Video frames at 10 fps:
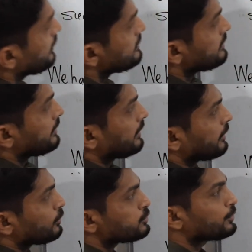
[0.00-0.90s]
See,
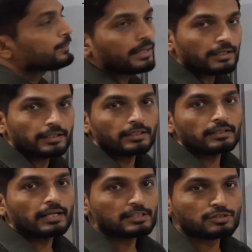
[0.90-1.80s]
here also we are
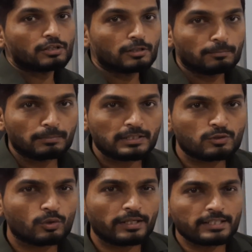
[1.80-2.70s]
getting natural number,
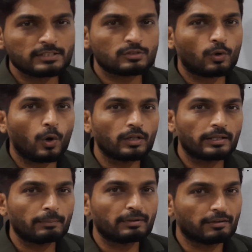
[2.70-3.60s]
so let us call
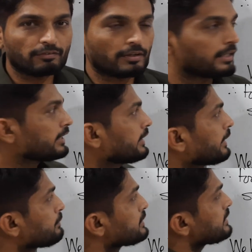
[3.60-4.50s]
them differently.
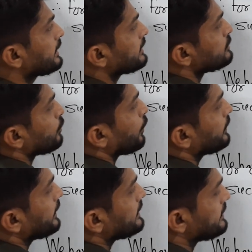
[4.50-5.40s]
That means let us
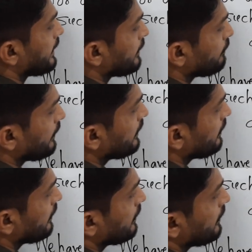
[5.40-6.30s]
call it as
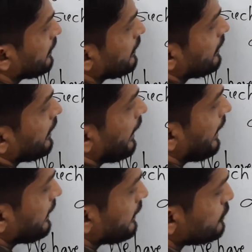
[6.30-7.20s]
n1
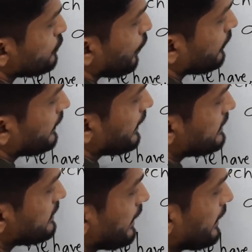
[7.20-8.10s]
and let us call it as